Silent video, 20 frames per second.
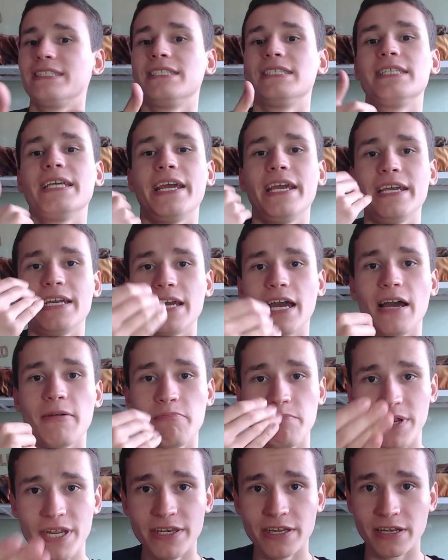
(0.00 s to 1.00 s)
take
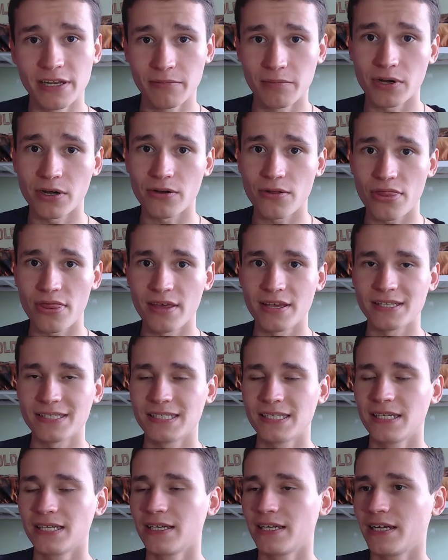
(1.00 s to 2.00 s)
opinion about
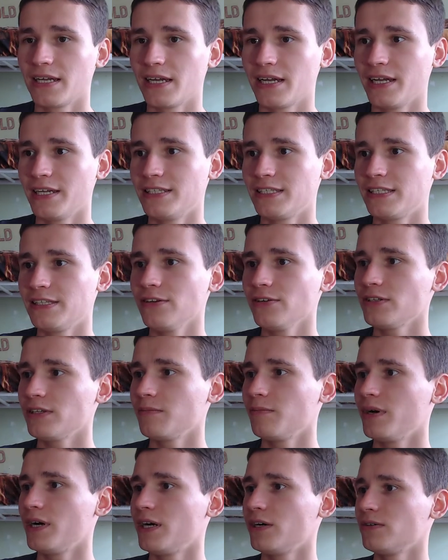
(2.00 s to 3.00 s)
this. It's not
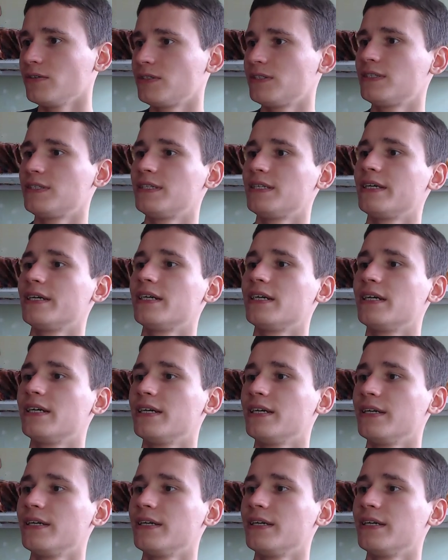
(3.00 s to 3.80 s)
about uh,